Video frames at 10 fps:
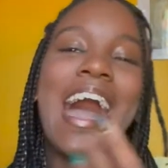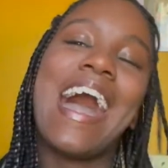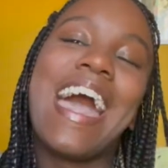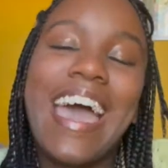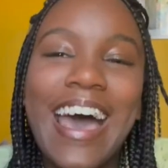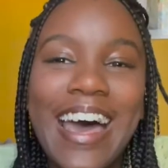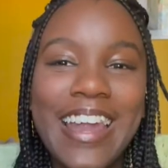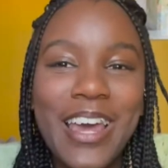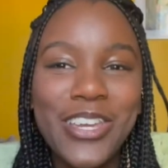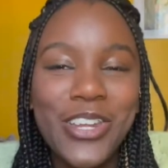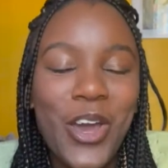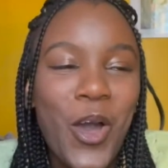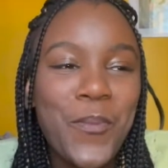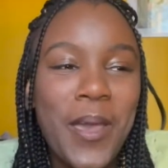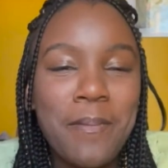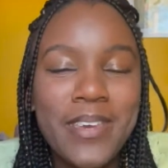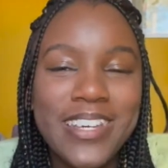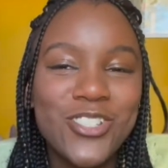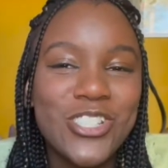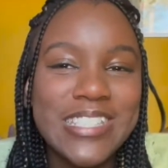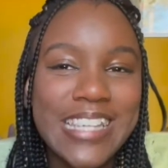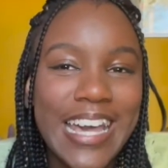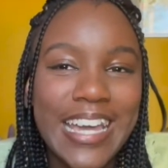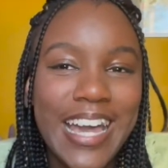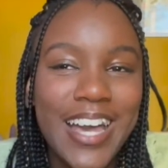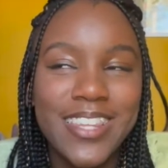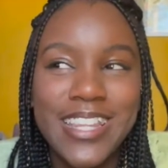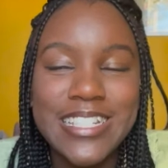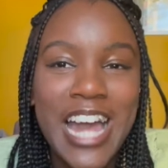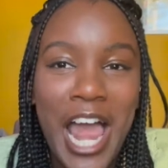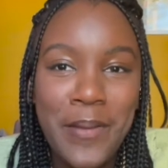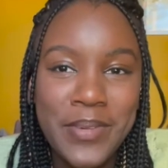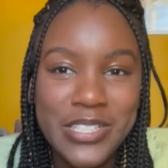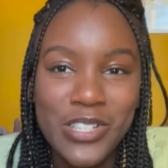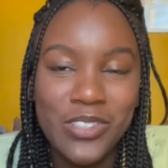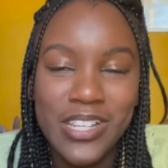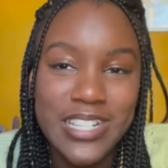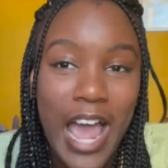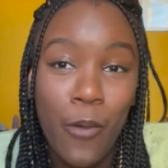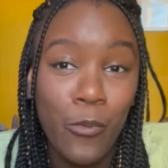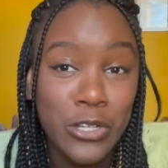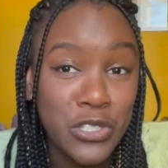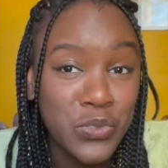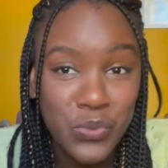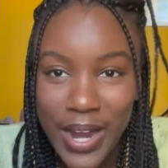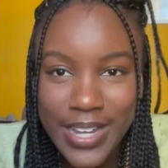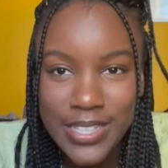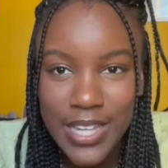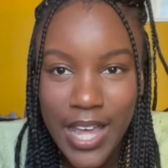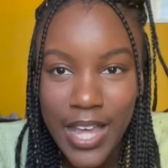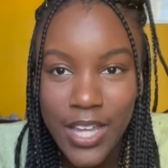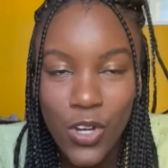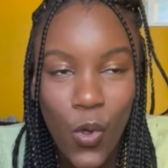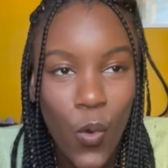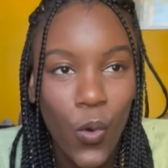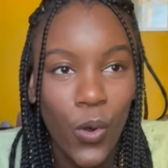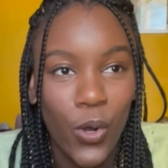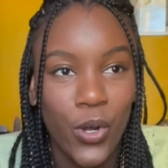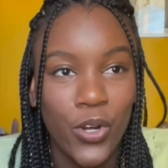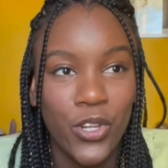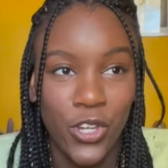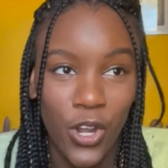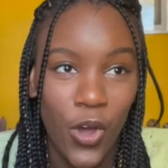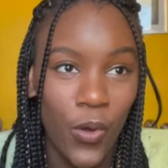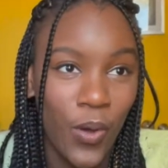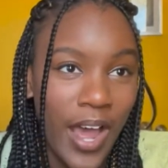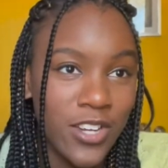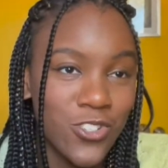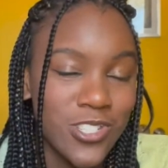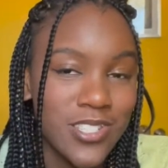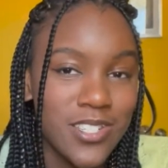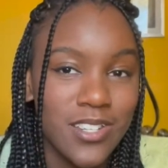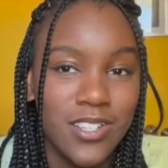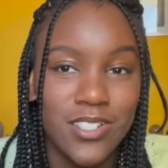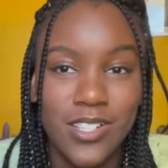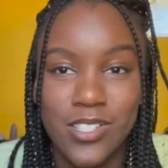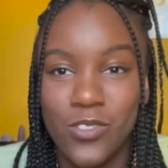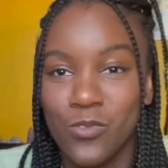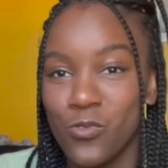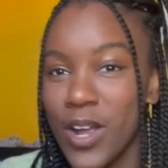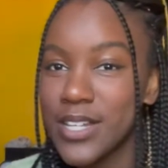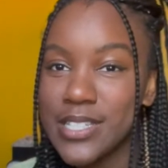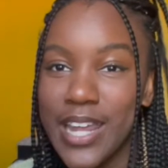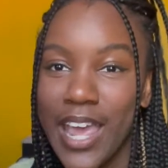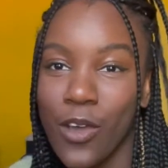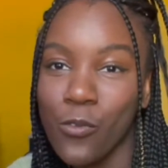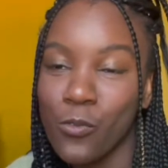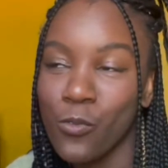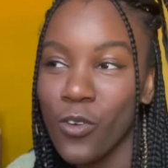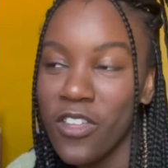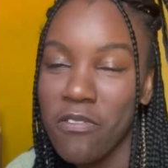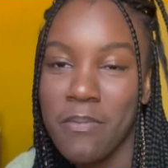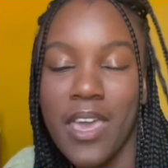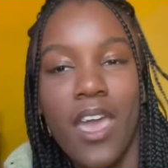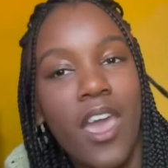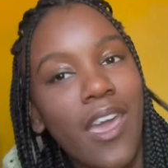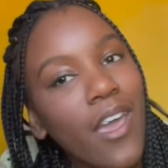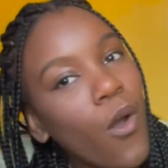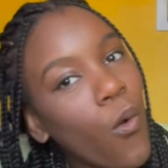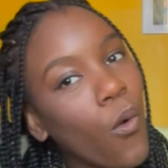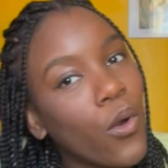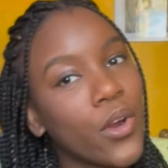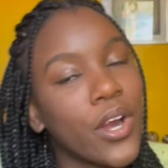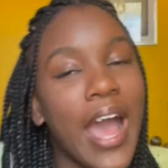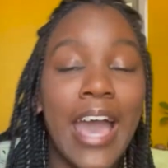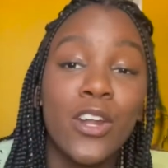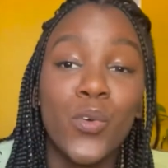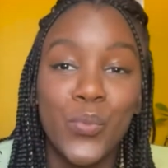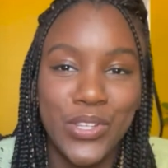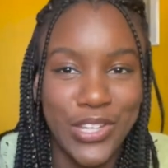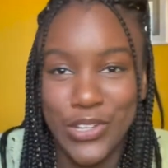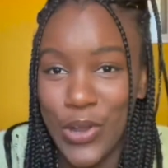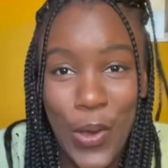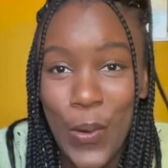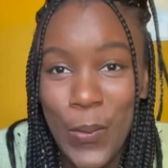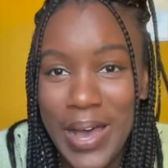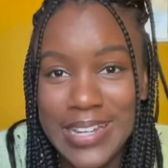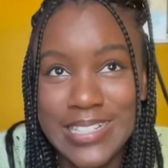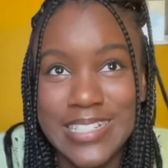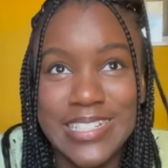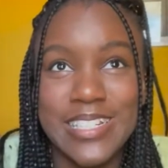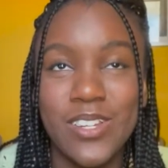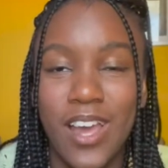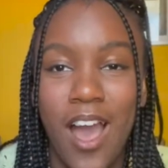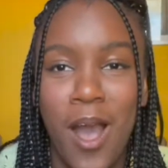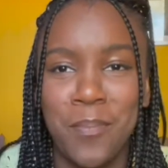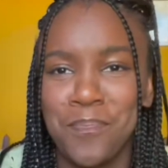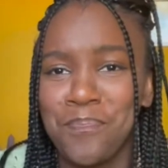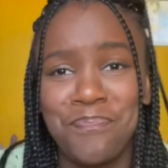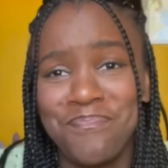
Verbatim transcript: And, you know, maybe just like the time isn't, the time wasn't right then, or, you know, I just, it doesn't resonate with me, or I don't really know. I didn't, um,